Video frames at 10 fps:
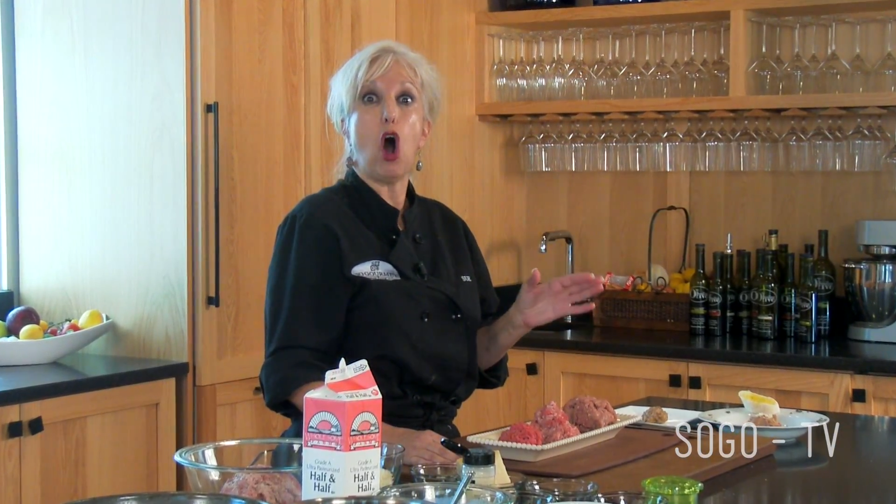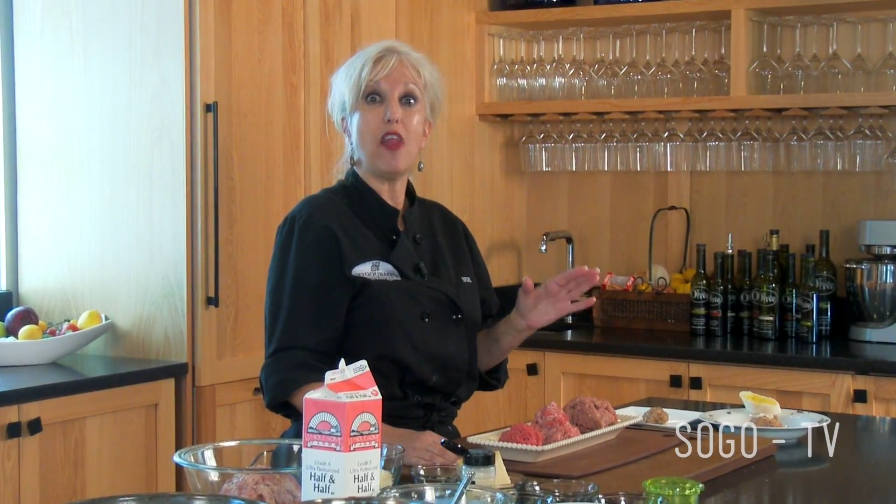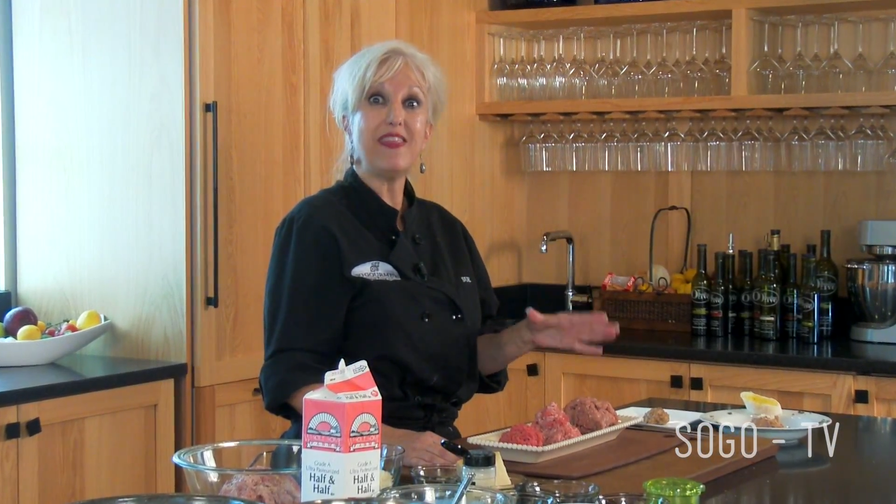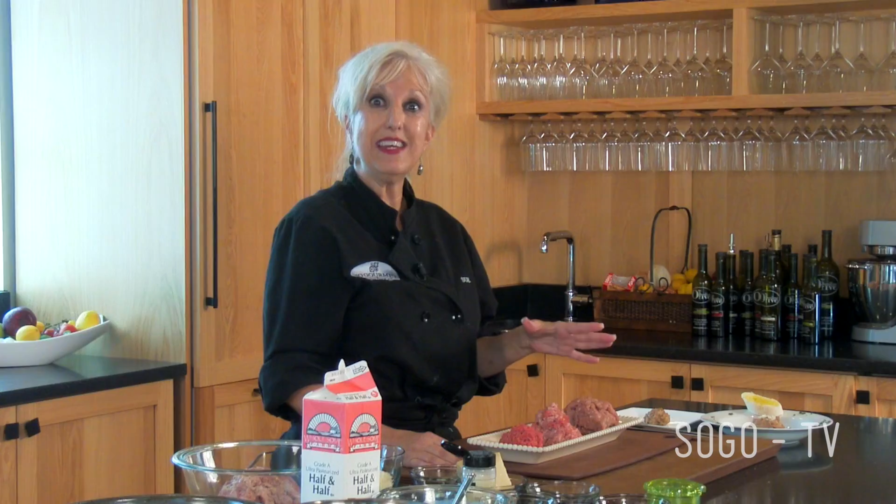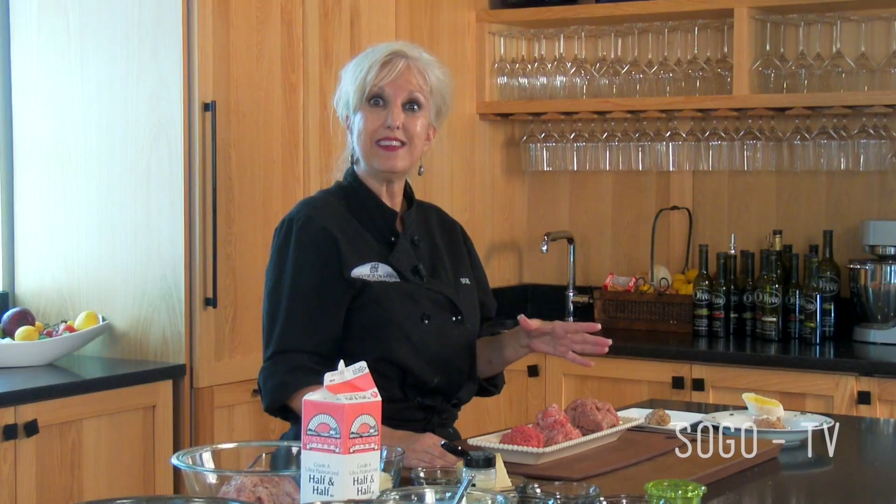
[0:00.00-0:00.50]
an
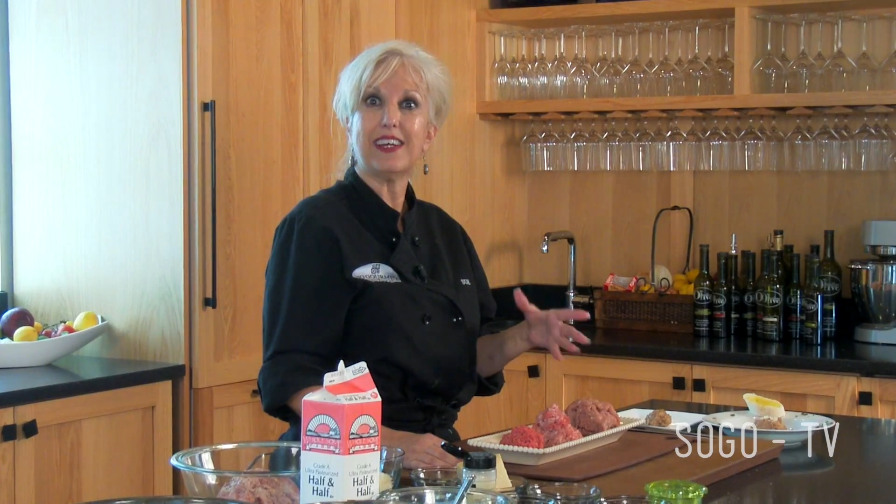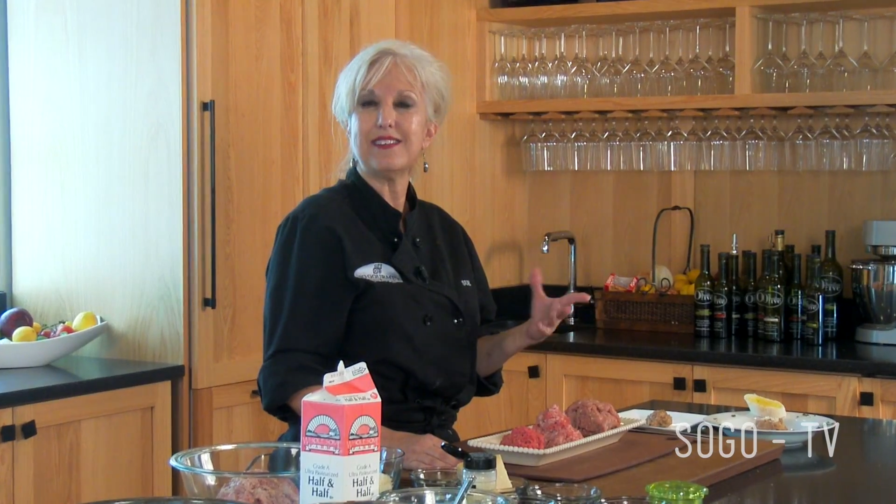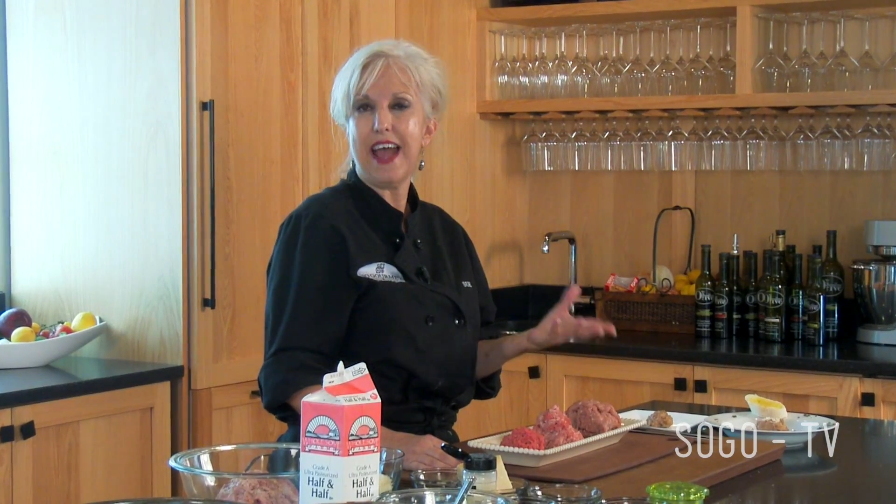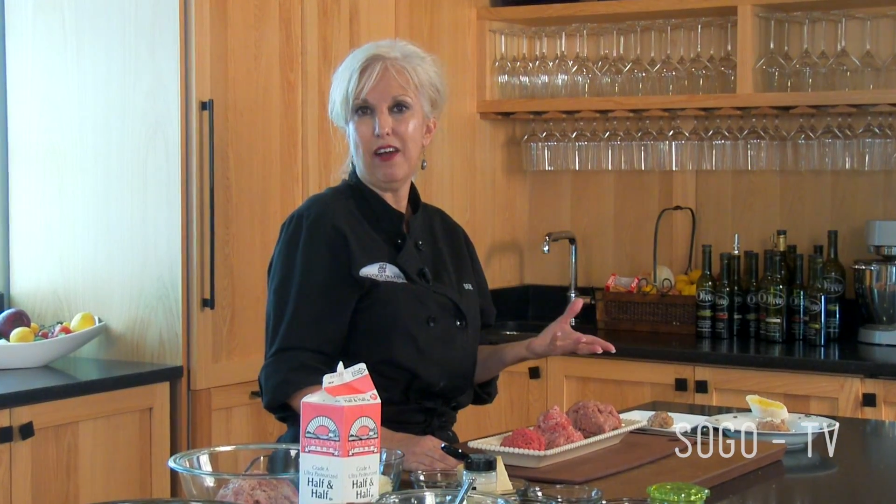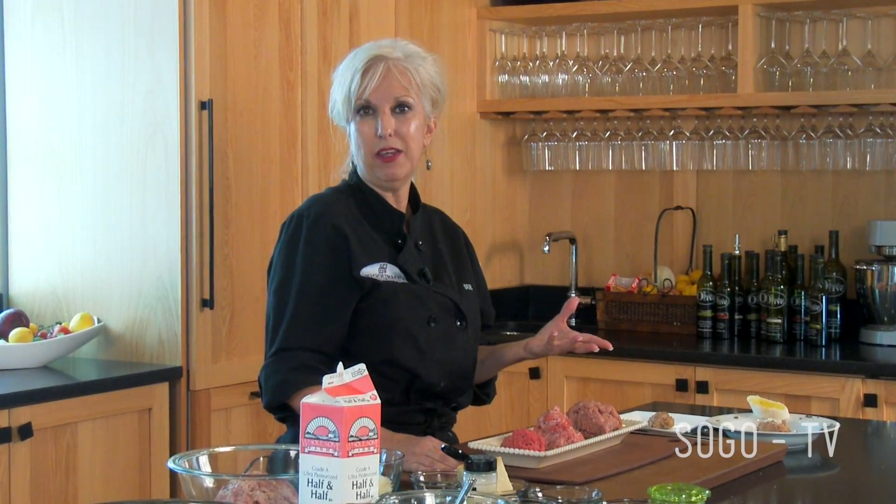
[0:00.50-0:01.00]
authentic
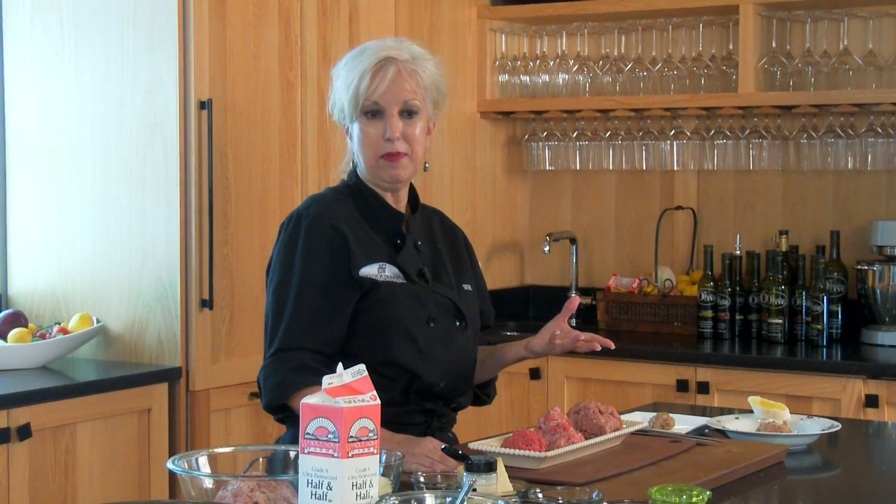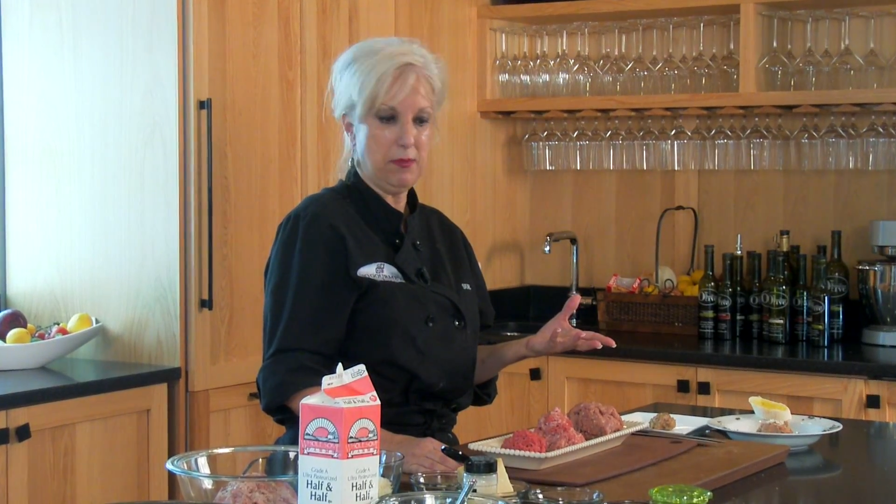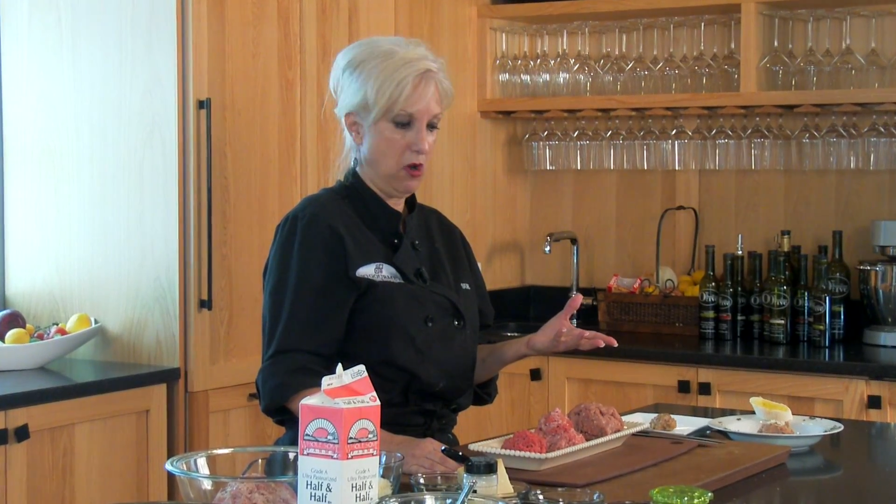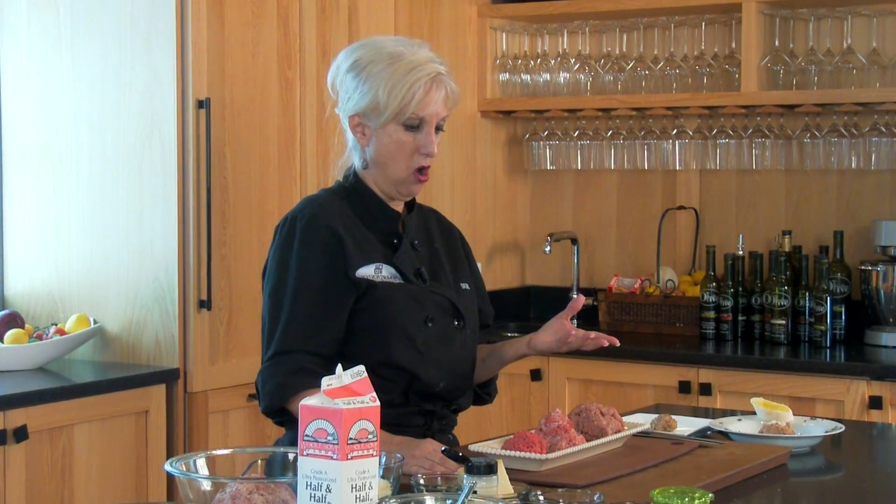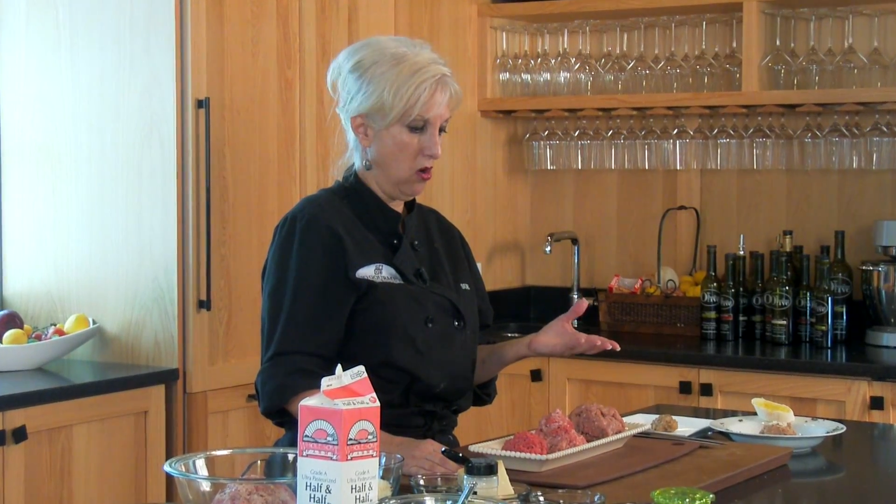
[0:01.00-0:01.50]
Italian
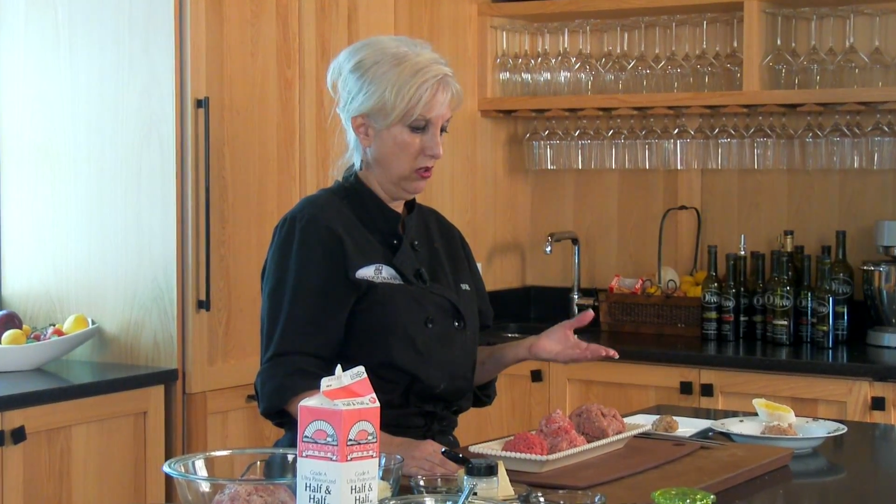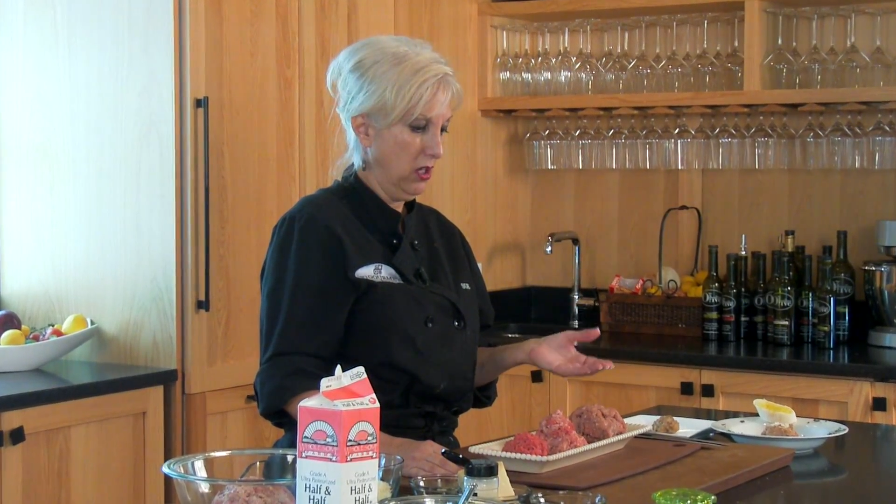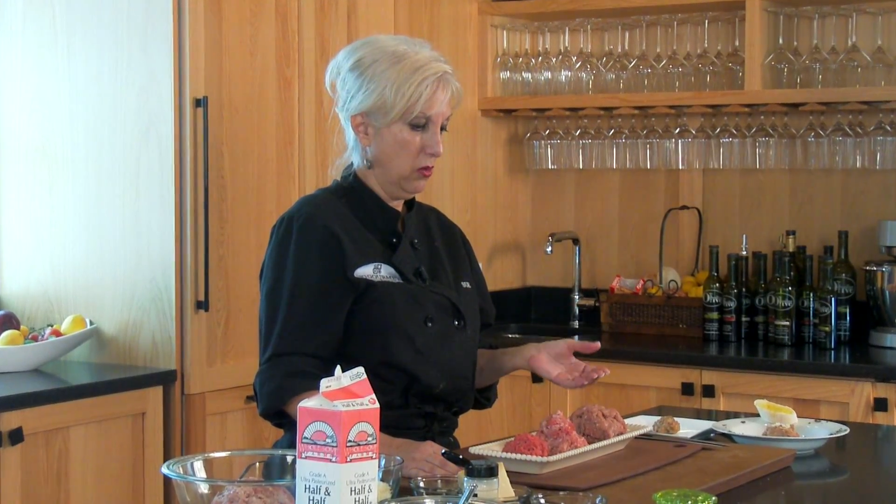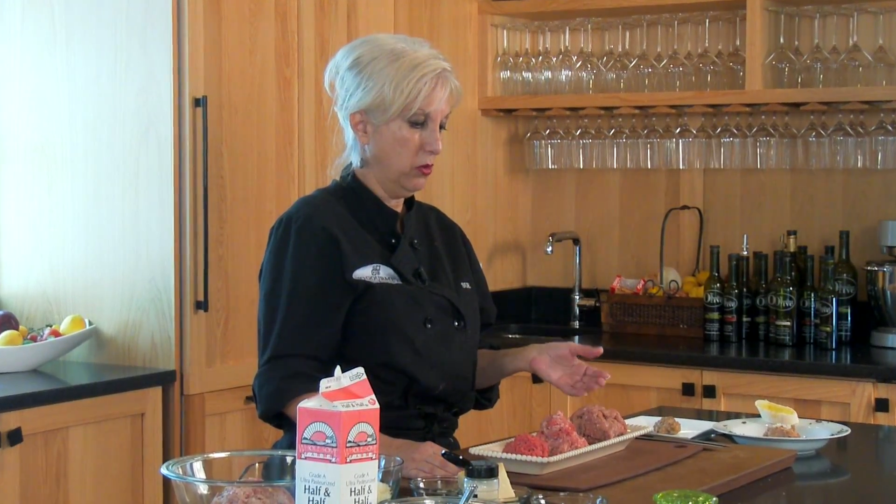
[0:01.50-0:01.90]
meatball